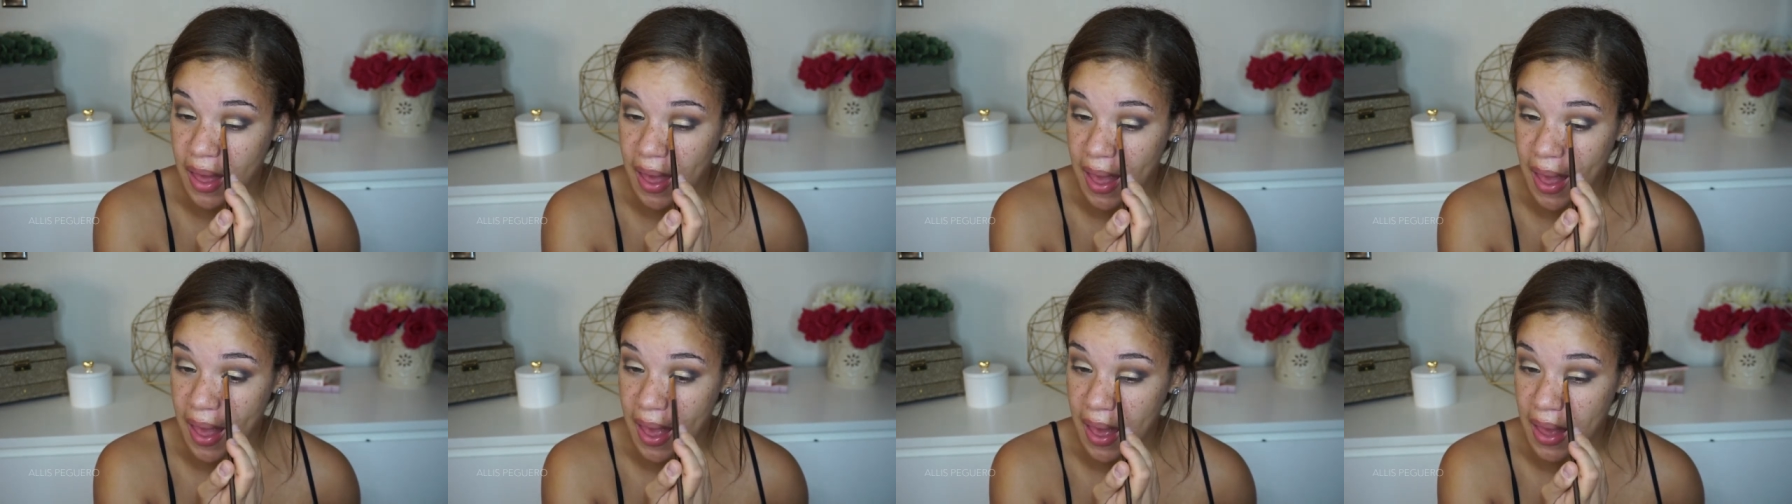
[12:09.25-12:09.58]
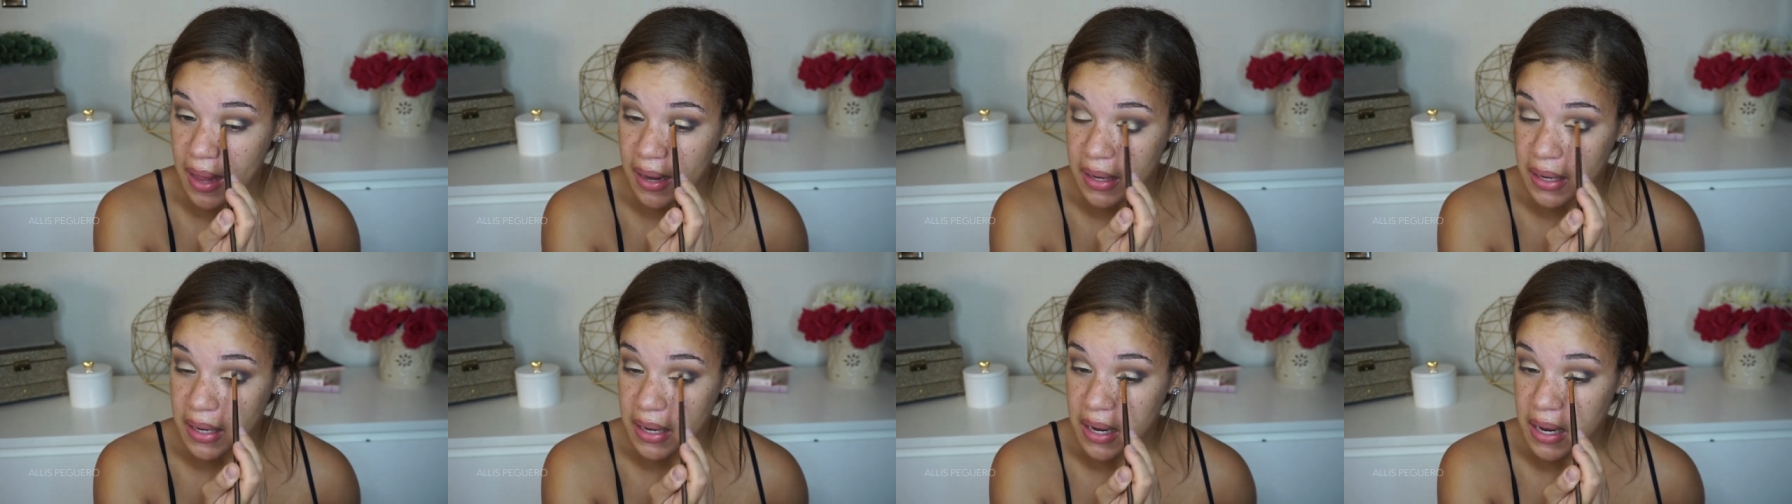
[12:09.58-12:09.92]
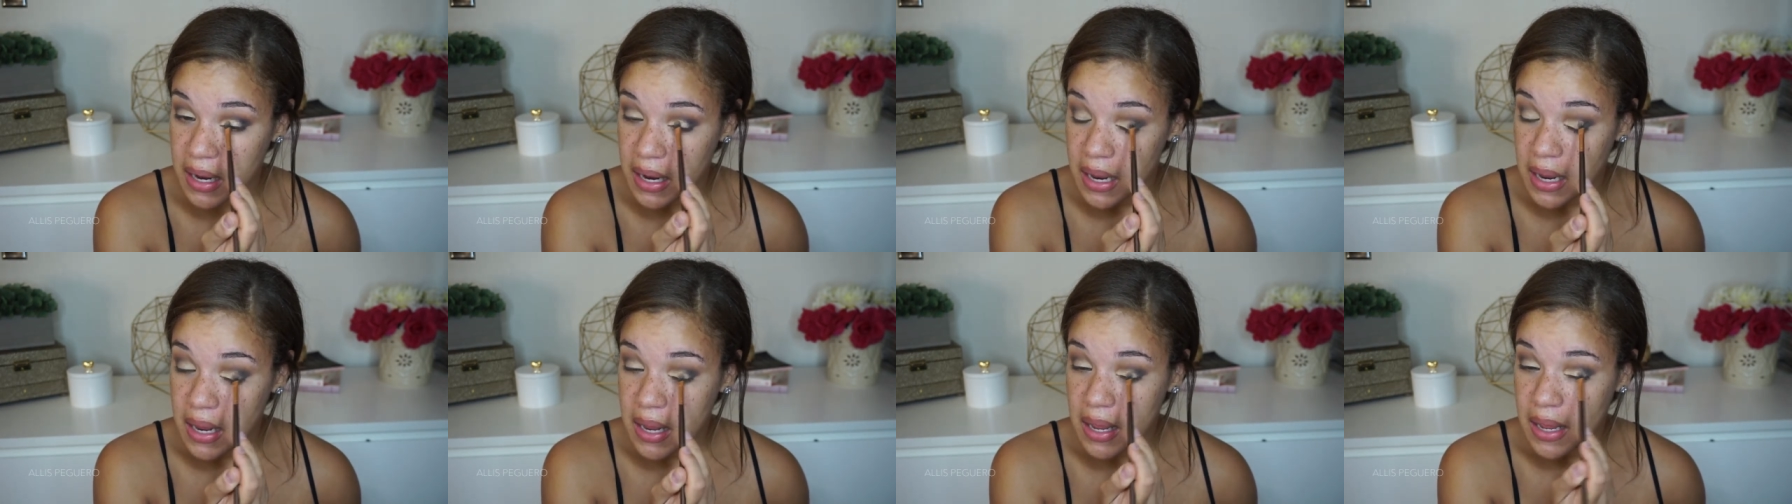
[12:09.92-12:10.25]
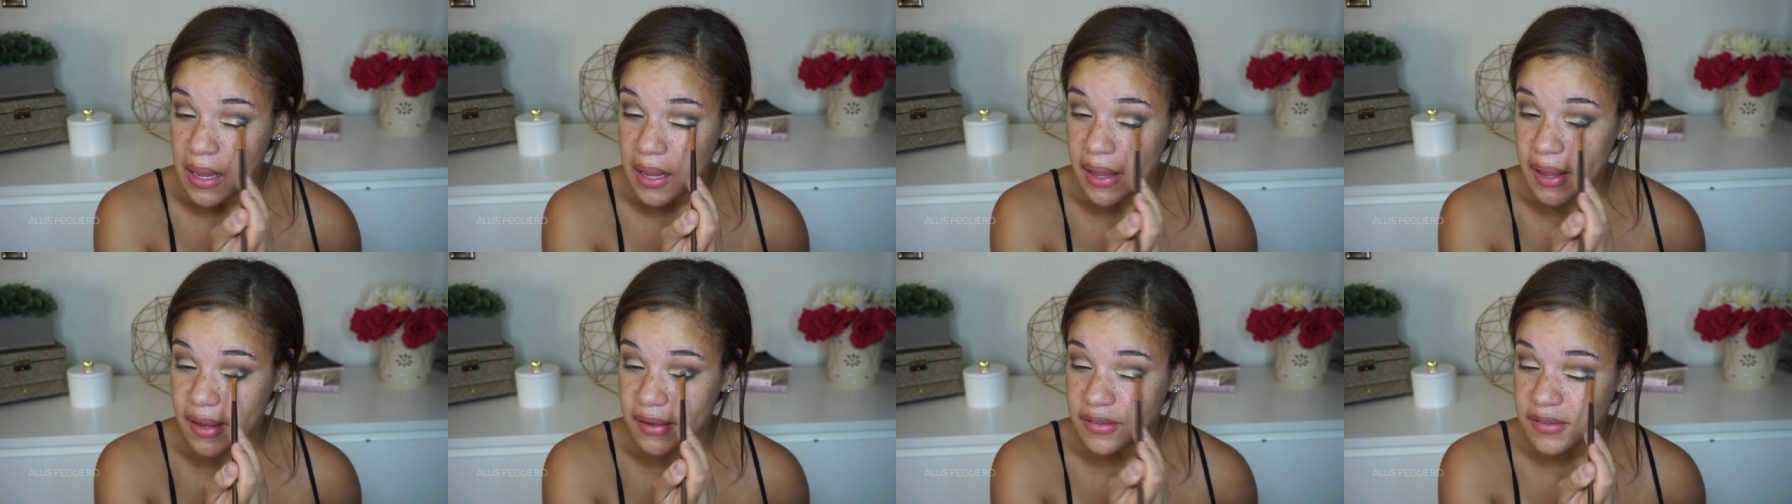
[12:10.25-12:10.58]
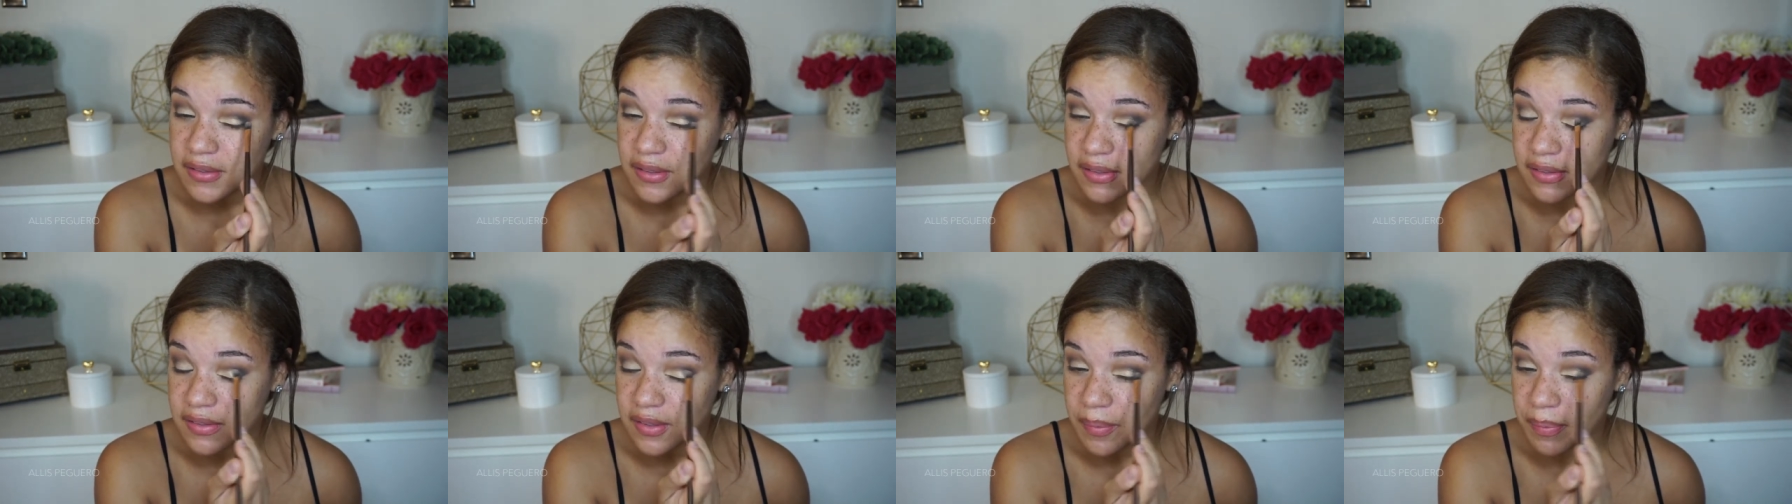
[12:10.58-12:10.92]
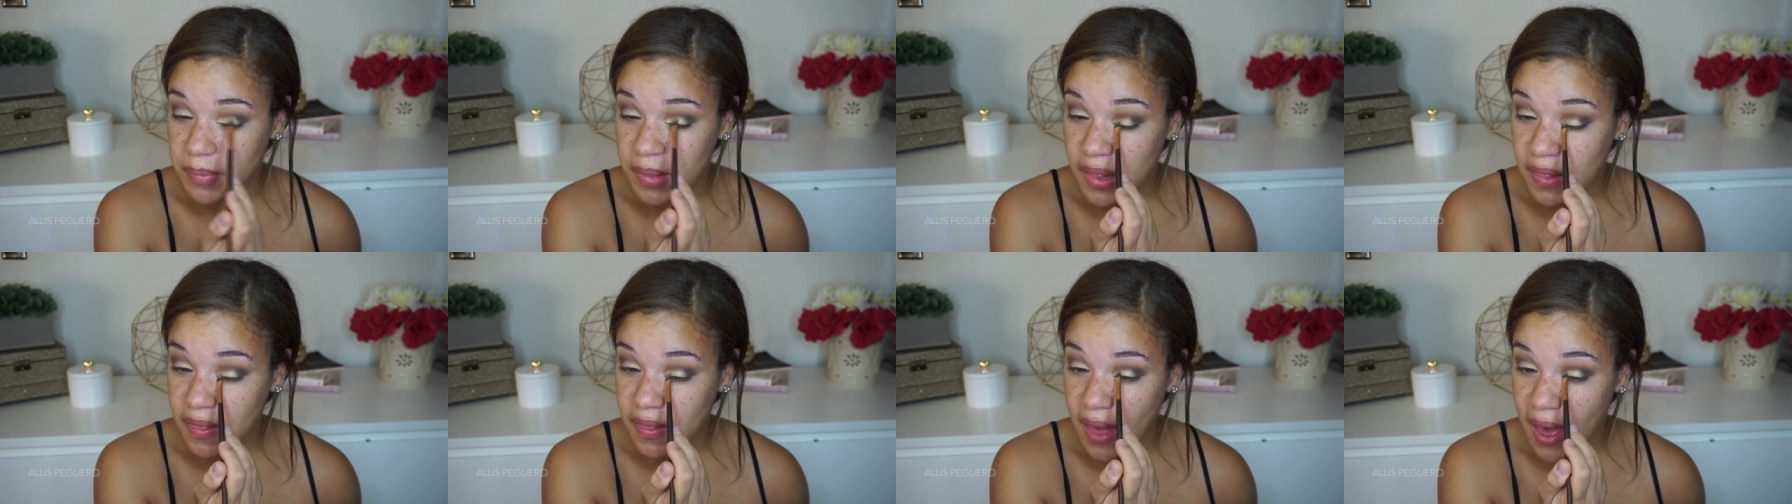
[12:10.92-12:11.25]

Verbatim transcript: and it's just something